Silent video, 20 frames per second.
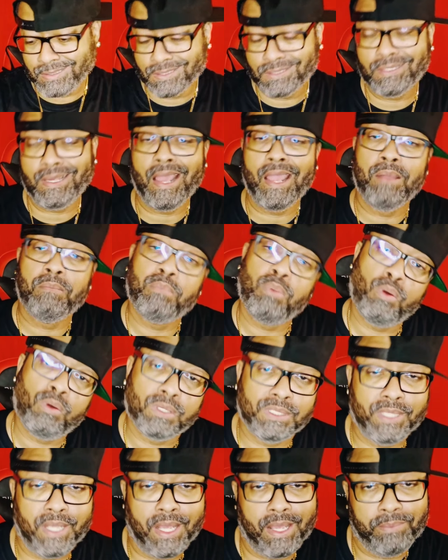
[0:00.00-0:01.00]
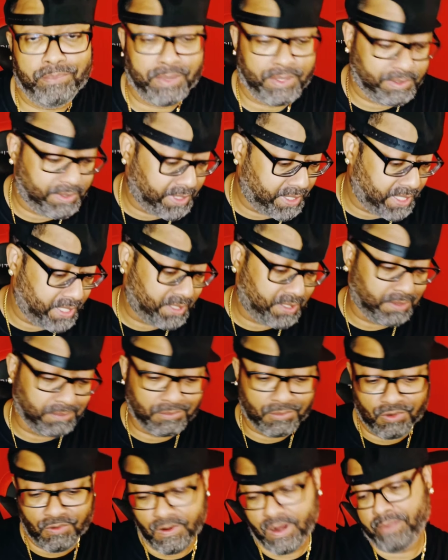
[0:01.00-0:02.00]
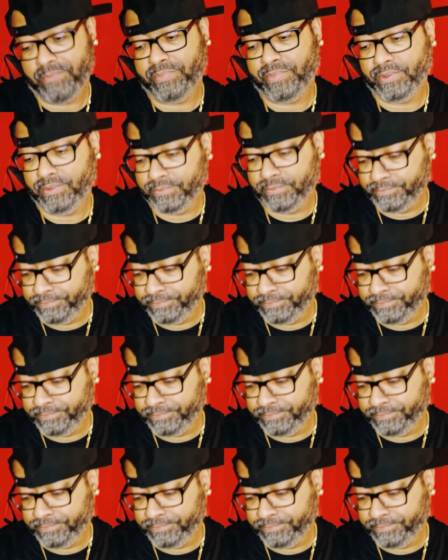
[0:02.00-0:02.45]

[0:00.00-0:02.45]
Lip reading: to skateboard tape it to get some grip.